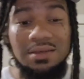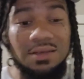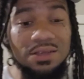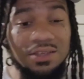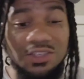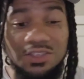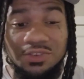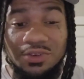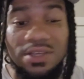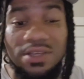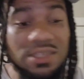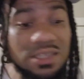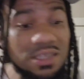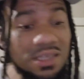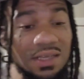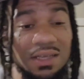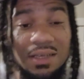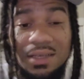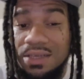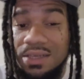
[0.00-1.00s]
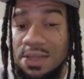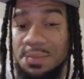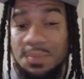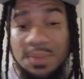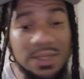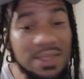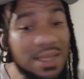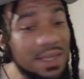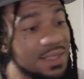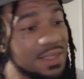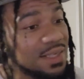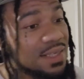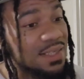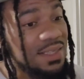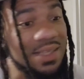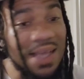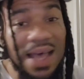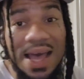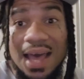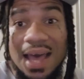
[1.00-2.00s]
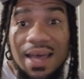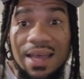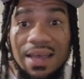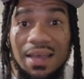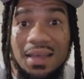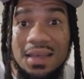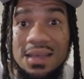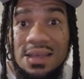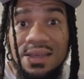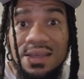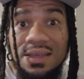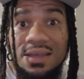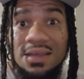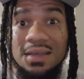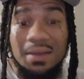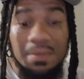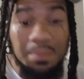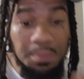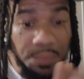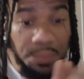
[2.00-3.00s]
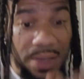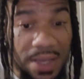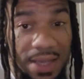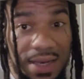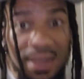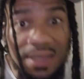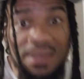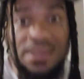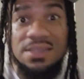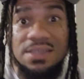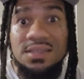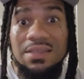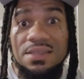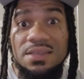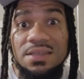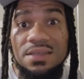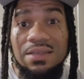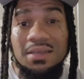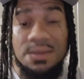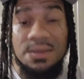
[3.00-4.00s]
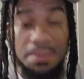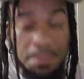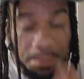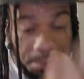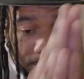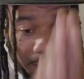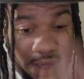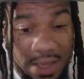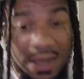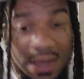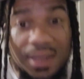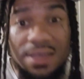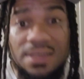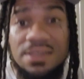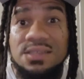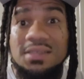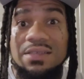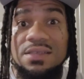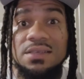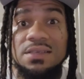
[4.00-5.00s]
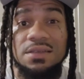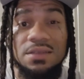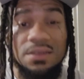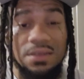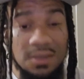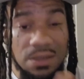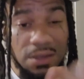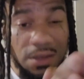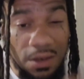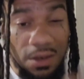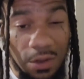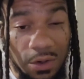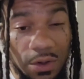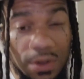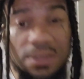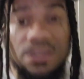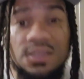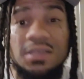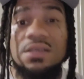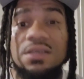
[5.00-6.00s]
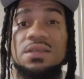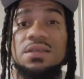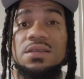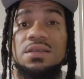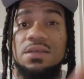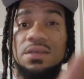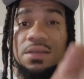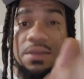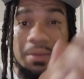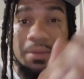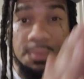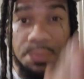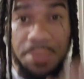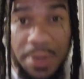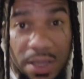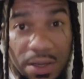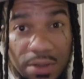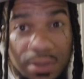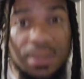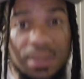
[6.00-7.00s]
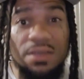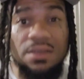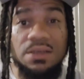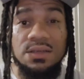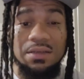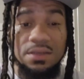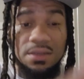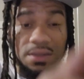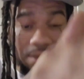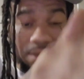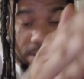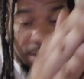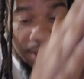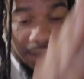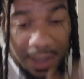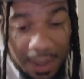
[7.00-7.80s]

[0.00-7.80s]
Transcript: the street shit, they put that to the side. Business. Business. Loyalty. Building. An